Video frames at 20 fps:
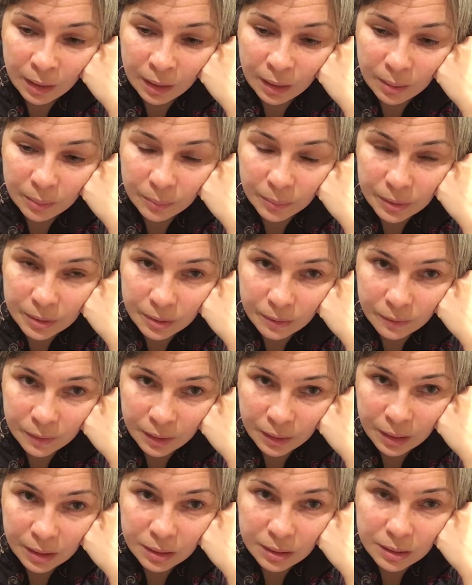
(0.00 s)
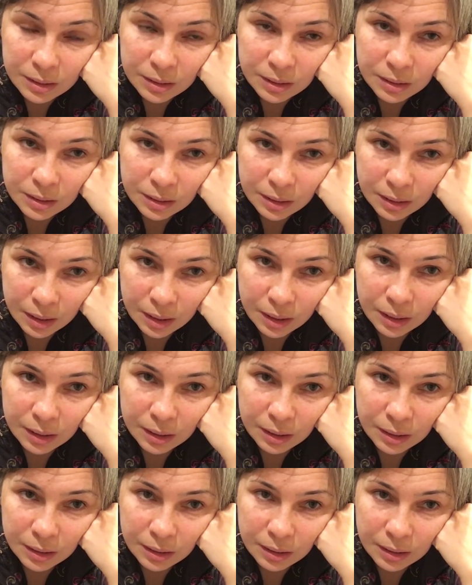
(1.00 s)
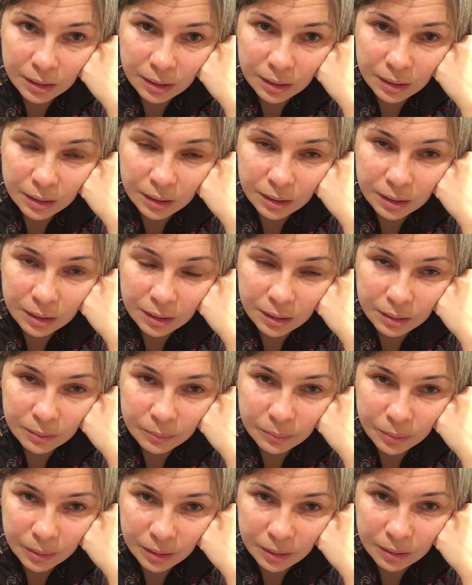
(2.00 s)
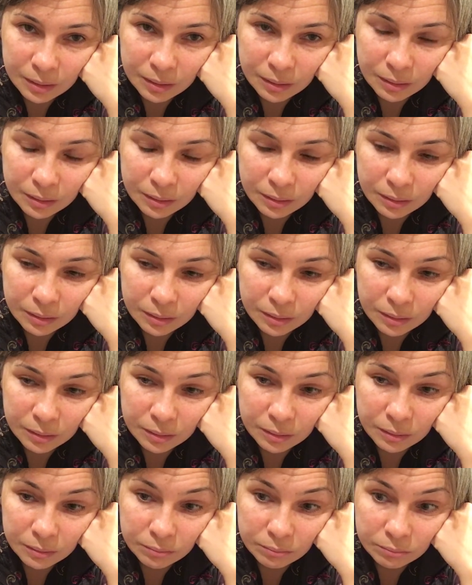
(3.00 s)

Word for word: but the thing is they been uh,